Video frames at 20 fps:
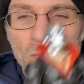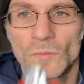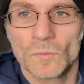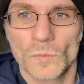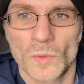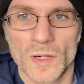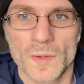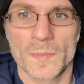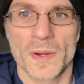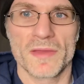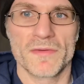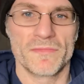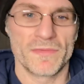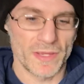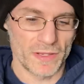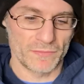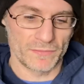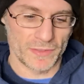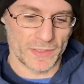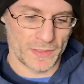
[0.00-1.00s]
one of my
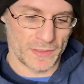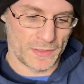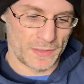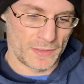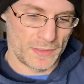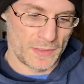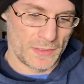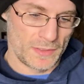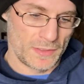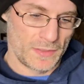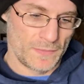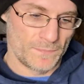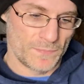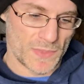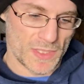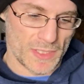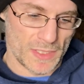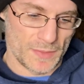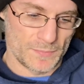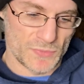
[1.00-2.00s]
favorite
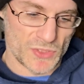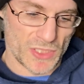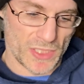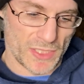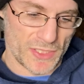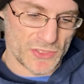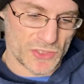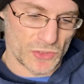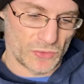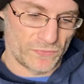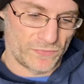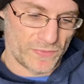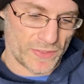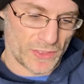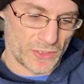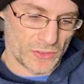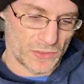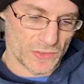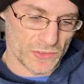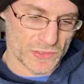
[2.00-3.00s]
G.I. Joe
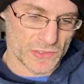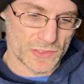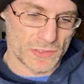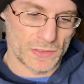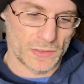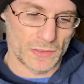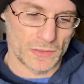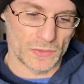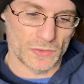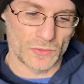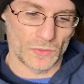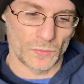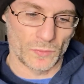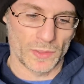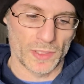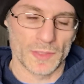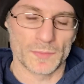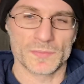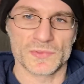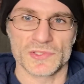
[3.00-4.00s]
figures growing
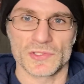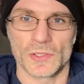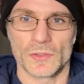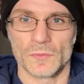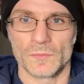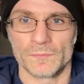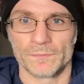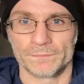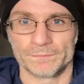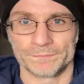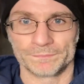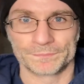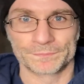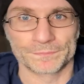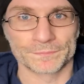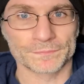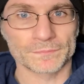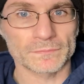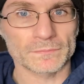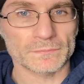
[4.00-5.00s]
up. So
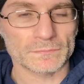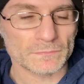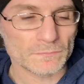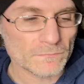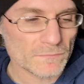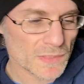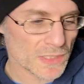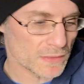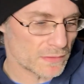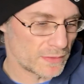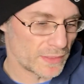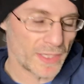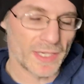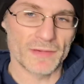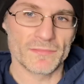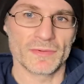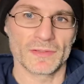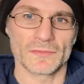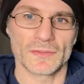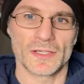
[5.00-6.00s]
to
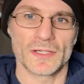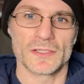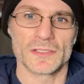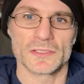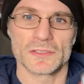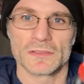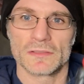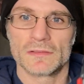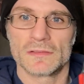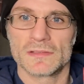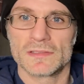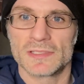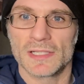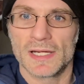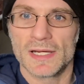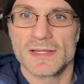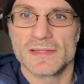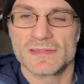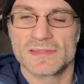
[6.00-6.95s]
have a larger size